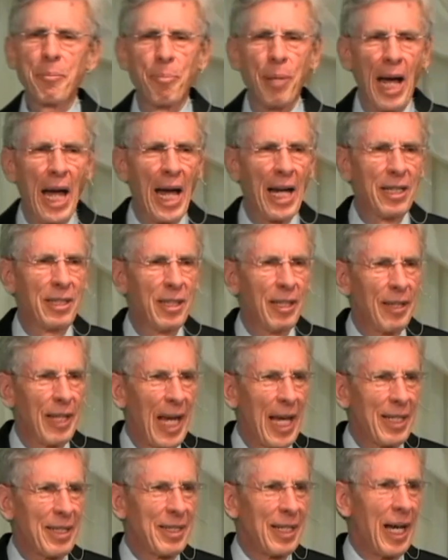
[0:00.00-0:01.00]
back to
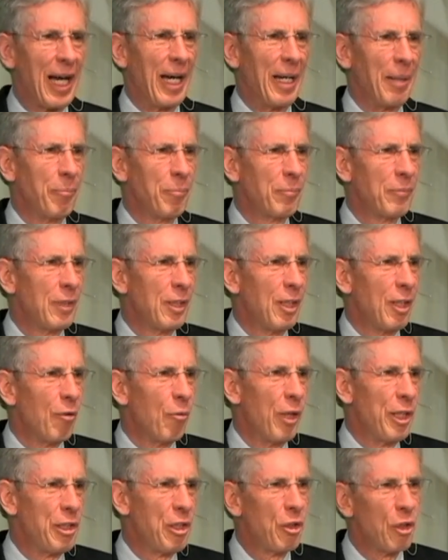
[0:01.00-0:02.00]
that time
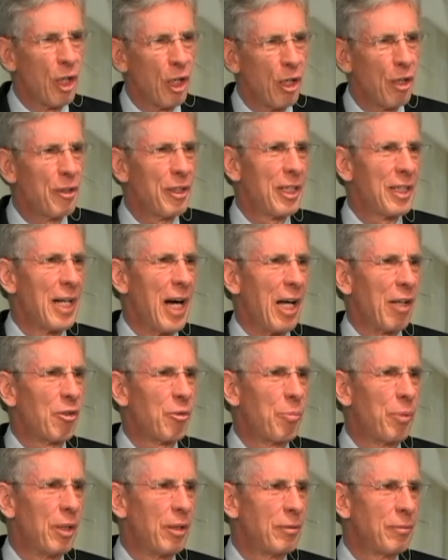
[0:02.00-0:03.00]
when you heard the
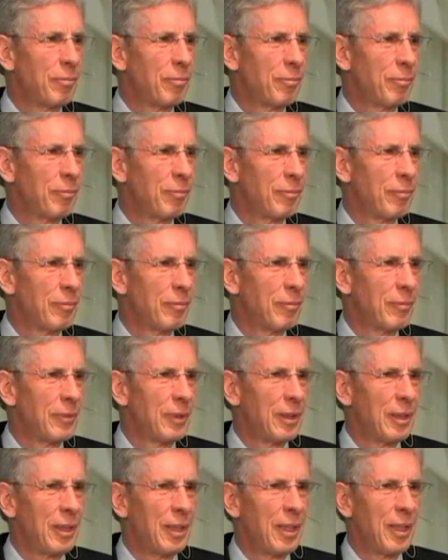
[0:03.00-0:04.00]
gospel.
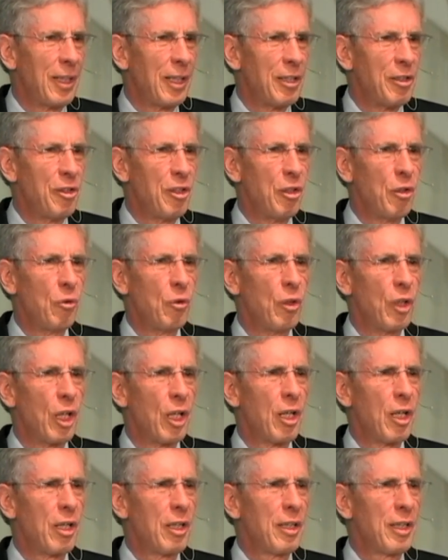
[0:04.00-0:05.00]
You
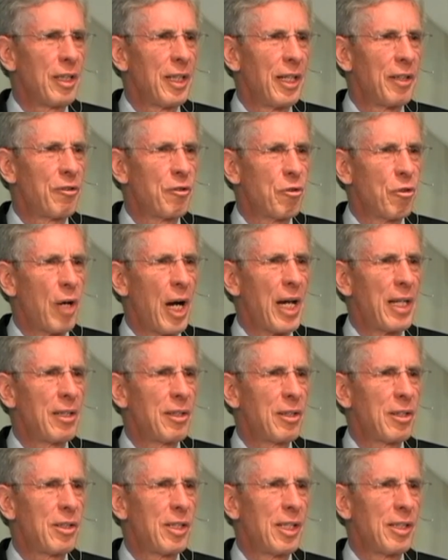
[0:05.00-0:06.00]
learned that
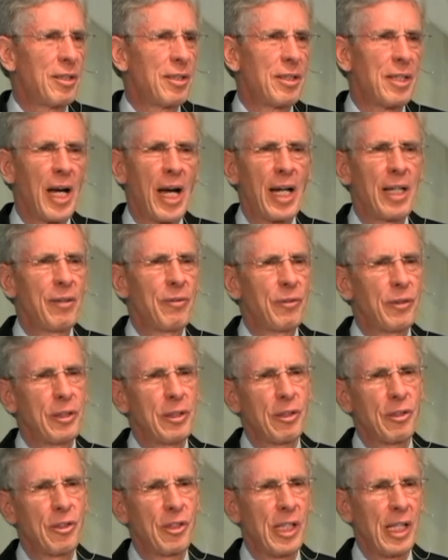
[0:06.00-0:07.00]
Christ has died for your
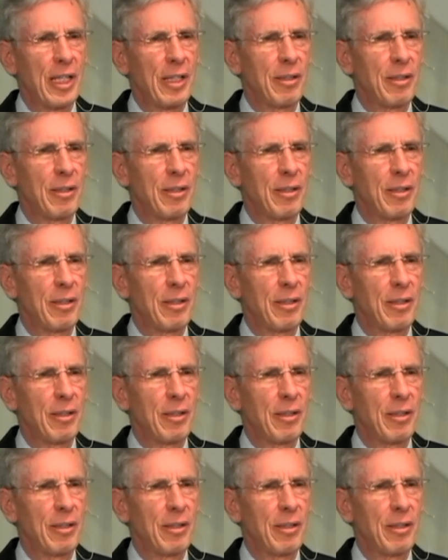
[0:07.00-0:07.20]
sins.